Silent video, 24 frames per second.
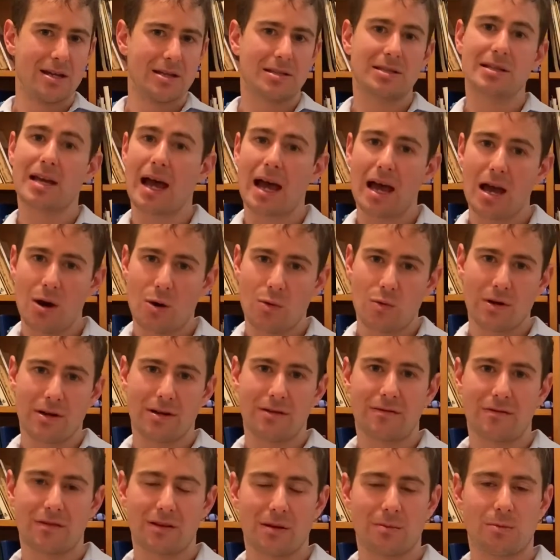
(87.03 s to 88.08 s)

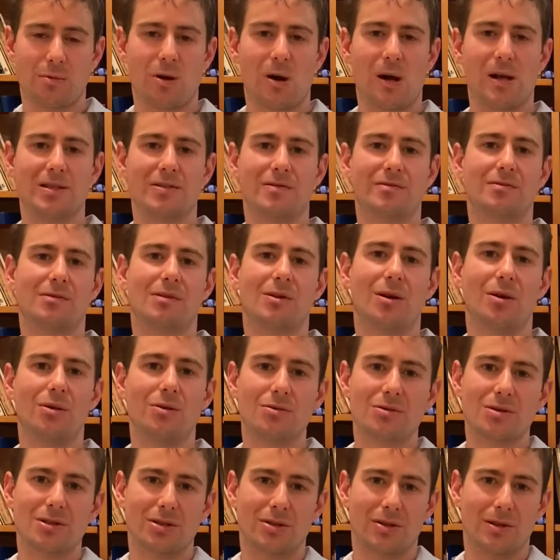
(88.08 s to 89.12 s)
tailwind for the price of
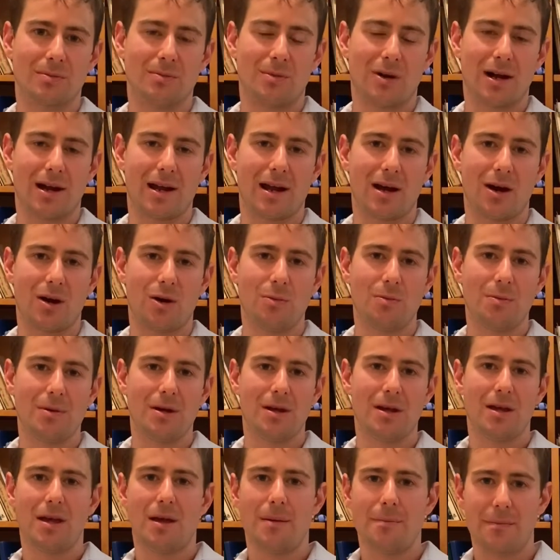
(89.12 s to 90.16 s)
gold. So it might help
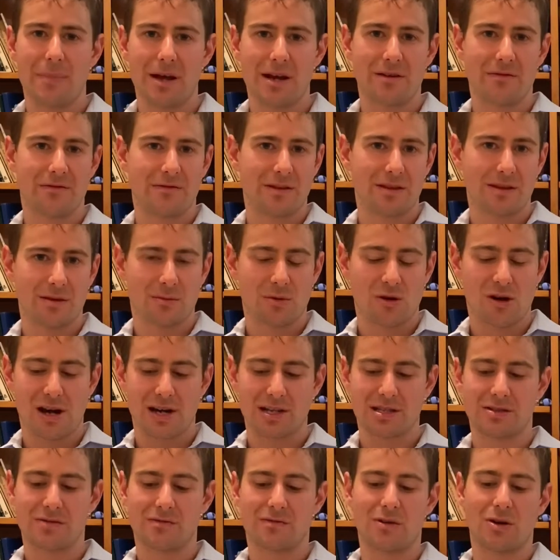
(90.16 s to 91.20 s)
benefit the
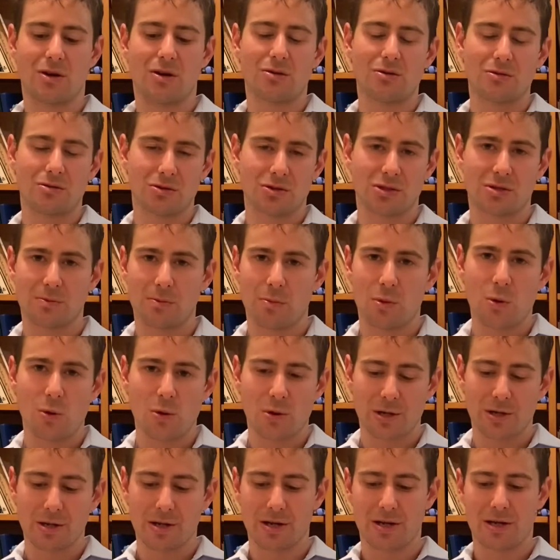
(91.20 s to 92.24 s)
price of gold or support
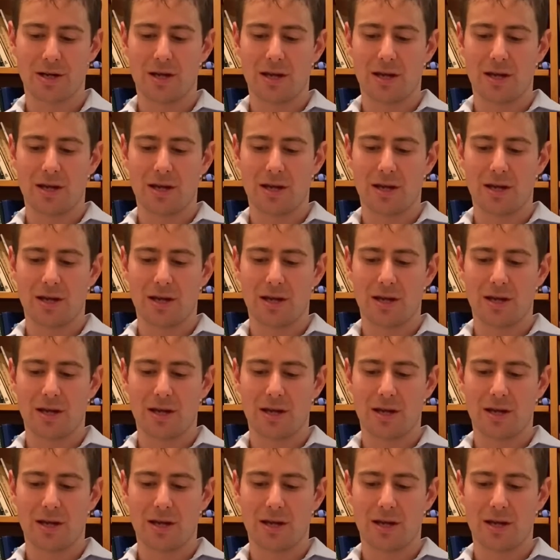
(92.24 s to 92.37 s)
it.